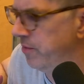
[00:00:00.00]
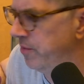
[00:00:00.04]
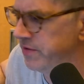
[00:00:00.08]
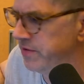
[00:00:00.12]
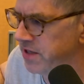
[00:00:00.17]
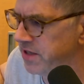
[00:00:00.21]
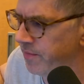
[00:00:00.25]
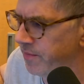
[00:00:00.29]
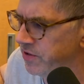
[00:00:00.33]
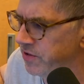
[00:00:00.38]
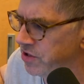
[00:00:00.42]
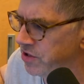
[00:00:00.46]

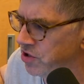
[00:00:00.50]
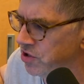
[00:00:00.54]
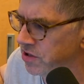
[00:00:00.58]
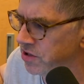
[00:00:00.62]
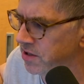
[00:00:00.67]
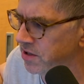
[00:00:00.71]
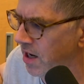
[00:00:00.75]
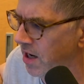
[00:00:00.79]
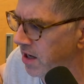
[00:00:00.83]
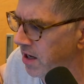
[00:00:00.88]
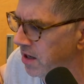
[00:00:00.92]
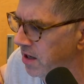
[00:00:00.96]
up, is just
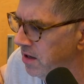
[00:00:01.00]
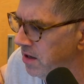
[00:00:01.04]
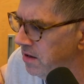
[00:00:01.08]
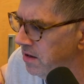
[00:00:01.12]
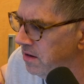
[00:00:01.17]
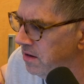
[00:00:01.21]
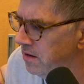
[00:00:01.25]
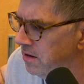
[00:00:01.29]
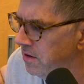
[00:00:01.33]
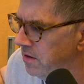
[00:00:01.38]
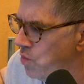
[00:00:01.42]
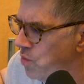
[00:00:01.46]
like
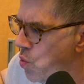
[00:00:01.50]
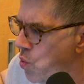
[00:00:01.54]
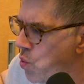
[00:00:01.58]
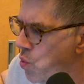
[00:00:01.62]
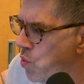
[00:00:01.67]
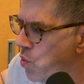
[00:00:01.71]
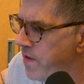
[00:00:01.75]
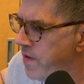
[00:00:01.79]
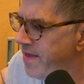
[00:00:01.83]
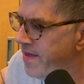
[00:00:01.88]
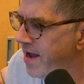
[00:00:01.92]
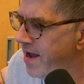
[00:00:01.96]

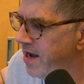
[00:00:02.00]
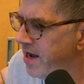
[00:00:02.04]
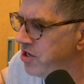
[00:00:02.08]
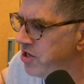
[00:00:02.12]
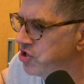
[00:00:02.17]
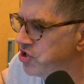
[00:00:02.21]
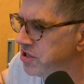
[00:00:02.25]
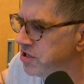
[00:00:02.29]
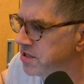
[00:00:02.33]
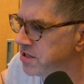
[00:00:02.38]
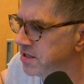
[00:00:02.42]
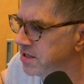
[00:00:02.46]
when the
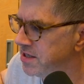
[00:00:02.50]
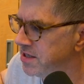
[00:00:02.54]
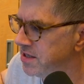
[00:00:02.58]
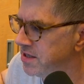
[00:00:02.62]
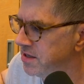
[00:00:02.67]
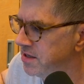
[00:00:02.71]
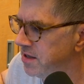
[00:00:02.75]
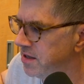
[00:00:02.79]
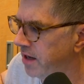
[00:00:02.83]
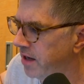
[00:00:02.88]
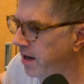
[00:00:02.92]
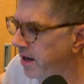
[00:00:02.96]
agent,
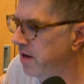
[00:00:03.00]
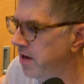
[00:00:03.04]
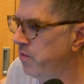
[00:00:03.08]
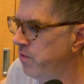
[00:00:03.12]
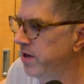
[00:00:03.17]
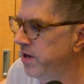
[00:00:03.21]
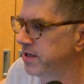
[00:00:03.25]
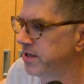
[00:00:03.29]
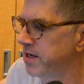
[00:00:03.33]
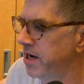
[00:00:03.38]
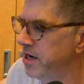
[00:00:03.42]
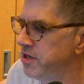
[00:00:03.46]
like I
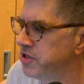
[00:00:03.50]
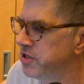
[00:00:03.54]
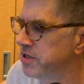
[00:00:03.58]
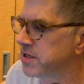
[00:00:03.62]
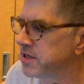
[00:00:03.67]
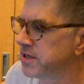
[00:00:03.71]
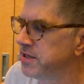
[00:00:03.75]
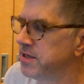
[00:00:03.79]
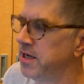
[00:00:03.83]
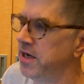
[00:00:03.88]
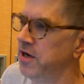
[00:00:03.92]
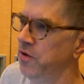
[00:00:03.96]
want agents
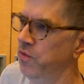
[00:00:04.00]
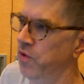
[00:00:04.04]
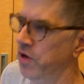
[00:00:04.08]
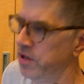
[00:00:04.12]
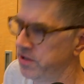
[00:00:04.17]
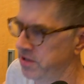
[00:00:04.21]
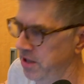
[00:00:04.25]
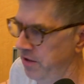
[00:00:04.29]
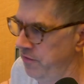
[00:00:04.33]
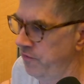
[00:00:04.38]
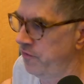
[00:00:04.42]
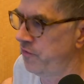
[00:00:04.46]
because they get work
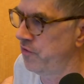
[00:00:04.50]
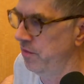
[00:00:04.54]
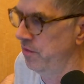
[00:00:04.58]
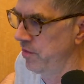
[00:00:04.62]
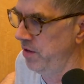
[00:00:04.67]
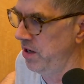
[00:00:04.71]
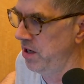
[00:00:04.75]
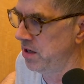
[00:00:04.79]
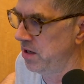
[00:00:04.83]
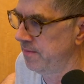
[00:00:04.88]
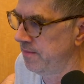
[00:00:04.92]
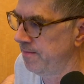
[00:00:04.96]
done for
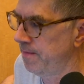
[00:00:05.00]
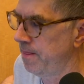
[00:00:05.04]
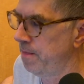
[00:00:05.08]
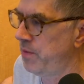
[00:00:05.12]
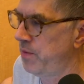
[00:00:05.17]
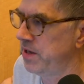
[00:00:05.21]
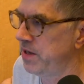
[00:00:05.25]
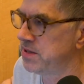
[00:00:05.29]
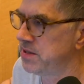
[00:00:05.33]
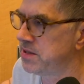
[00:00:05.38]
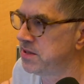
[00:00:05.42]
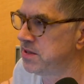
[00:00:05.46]
me,
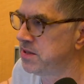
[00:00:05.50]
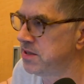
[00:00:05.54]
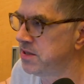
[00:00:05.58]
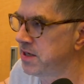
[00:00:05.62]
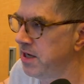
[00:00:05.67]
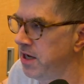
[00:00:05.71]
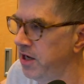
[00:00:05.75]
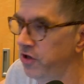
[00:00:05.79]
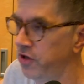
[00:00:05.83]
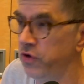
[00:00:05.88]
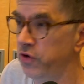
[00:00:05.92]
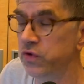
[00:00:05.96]
but to
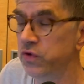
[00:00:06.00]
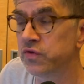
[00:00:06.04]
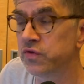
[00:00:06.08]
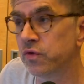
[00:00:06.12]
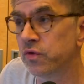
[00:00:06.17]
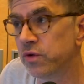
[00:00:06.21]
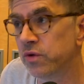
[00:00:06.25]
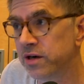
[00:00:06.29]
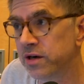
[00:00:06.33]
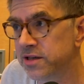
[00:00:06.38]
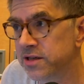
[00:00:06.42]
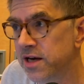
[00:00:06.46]
get useful
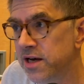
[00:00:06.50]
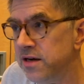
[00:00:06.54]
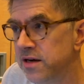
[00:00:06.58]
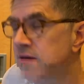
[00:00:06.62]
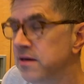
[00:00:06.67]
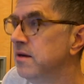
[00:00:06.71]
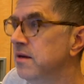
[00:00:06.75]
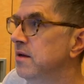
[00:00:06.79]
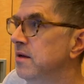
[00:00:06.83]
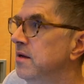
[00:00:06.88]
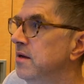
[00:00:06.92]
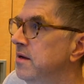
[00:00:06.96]
work done,
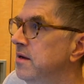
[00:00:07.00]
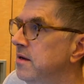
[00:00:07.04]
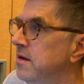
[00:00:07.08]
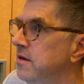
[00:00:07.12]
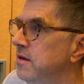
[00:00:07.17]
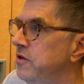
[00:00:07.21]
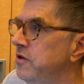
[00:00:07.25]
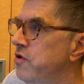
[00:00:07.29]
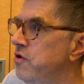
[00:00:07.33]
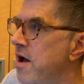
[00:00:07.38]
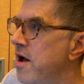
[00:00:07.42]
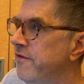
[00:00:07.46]

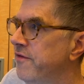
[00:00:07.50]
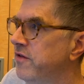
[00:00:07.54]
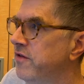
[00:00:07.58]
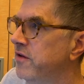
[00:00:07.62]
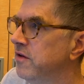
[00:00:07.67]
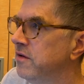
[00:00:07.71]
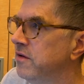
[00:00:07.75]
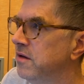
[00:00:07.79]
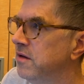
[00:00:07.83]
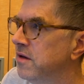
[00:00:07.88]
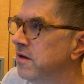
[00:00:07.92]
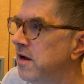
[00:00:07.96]
you have
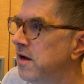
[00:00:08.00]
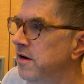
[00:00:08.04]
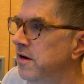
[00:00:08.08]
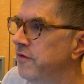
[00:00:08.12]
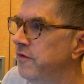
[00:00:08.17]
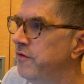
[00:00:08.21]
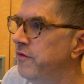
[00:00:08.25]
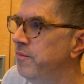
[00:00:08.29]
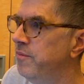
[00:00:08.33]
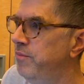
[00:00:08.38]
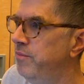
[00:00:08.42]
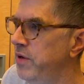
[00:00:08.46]
to kind
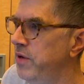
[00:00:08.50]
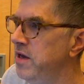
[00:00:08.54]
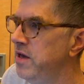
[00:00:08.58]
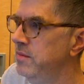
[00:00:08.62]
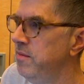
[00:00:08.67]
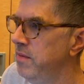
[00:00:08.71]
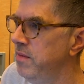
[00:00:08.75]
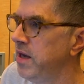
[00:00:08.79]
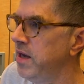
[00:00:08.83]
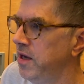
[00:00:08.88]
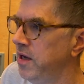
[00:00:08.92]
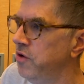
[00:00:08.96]
of be
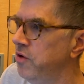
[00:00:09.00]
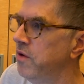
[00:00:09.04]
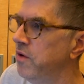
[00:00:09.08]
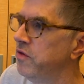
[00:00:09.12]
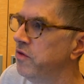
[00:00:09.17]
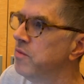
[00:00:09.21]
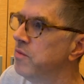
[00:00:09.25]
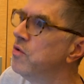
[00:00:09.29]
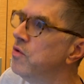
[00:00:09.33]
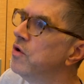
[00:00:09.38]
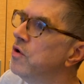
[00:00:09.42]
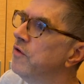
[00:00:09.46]
me. The
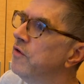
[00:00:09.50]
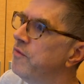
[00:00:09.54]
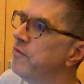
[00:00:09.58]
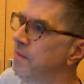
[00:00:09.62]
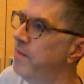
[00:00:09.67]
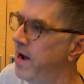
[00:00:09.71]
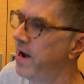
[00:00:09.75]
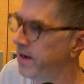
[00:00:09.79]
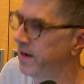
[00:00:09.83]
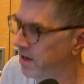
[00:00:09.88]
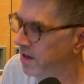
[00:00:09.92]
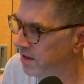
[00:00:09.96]
more of
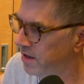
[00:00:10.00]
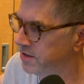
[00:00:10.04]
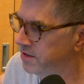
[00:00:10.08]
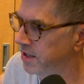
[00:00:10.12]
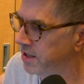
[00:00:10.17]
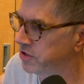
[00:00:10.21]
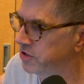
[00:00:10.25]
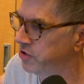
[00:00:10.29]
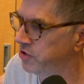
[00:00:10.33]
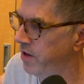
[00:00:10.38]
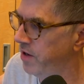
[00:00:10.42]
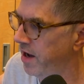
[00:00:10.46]
my
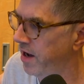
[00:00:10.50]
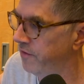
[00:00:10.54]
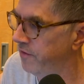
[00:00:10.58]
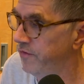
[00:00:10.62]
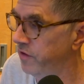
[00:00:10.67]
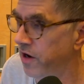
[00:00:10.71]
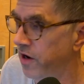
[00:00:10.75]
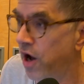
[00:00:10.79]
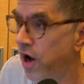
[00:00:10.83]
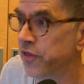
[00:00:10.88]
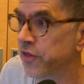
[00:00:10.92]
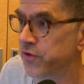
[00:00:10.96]
context you have, and
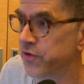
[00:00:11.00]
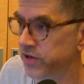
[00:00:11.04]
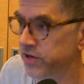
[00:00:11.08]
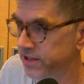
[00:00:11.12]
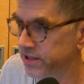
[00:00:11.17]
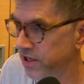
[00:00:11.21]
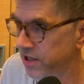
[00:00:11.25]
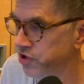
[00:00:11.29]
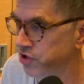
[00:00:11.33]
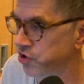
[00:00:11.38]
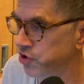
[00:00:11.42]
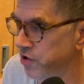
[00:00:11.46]
then
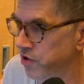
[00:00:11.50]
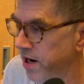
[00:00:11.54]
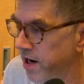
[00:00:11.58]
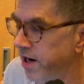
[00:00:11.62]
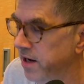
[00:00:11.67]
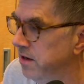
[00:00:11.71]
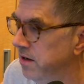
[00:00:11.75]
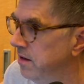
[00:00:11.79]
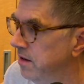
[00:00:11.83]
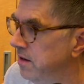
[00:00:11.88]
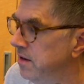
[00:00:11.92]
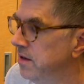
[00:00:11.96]
authorization, right?
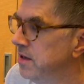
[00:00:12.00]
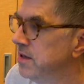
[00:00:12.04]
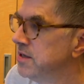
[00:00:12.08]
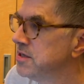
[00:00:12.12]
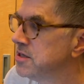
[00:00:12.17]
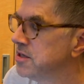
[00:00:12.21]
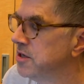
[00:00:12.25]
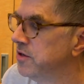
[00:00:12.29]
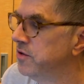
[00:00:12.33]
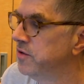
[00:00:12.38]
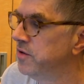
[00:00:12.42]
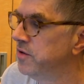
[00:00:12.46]
So